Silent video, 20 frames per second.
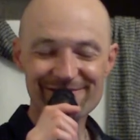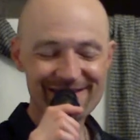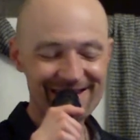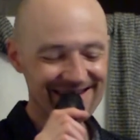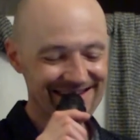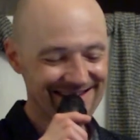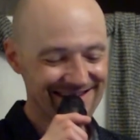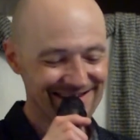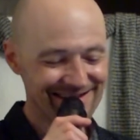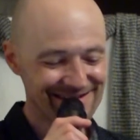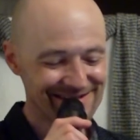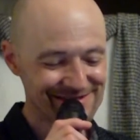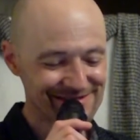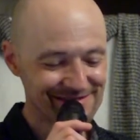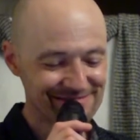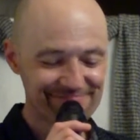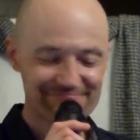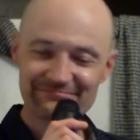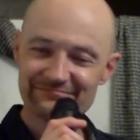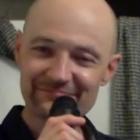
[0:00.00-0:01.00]
And
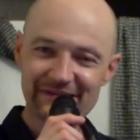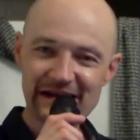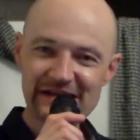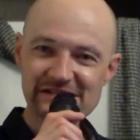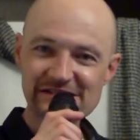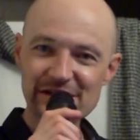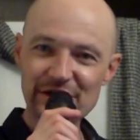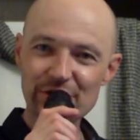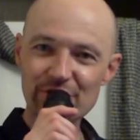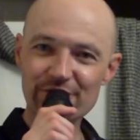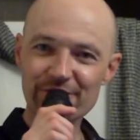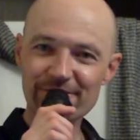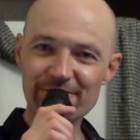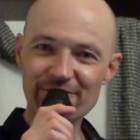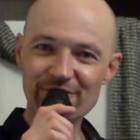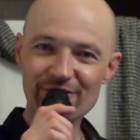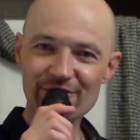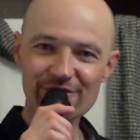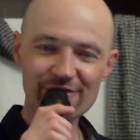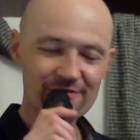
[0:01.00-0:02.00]
I say good for
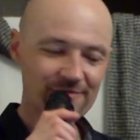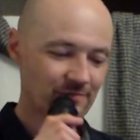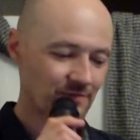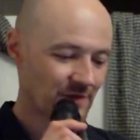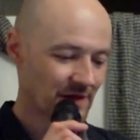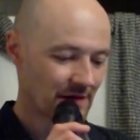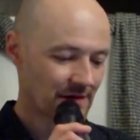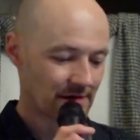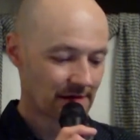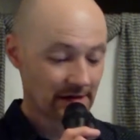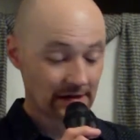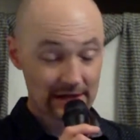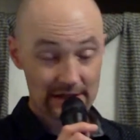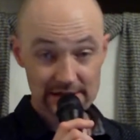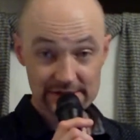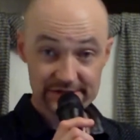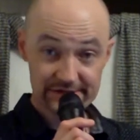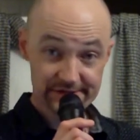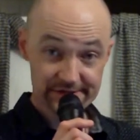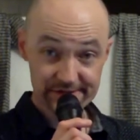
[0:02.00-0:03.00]
her.
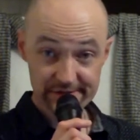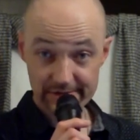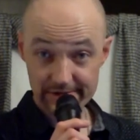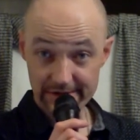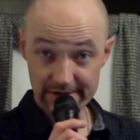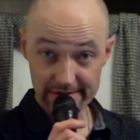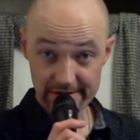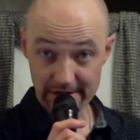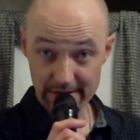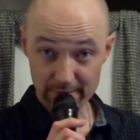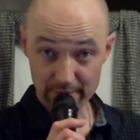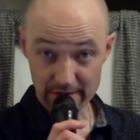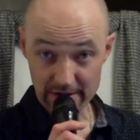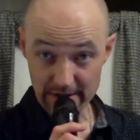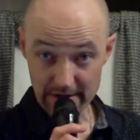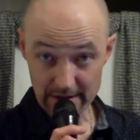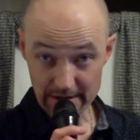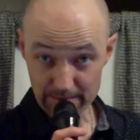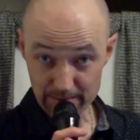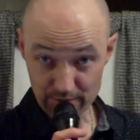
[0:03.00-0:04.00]
She sure ended up with a
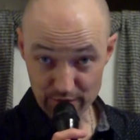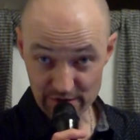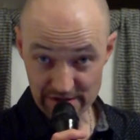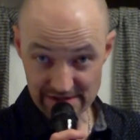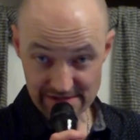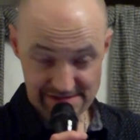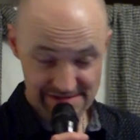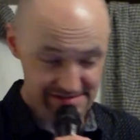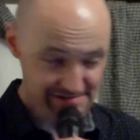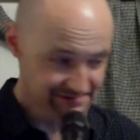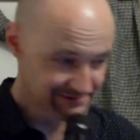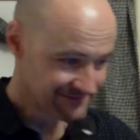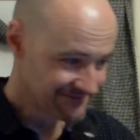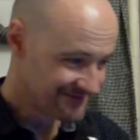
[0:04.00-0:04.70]
hot prince.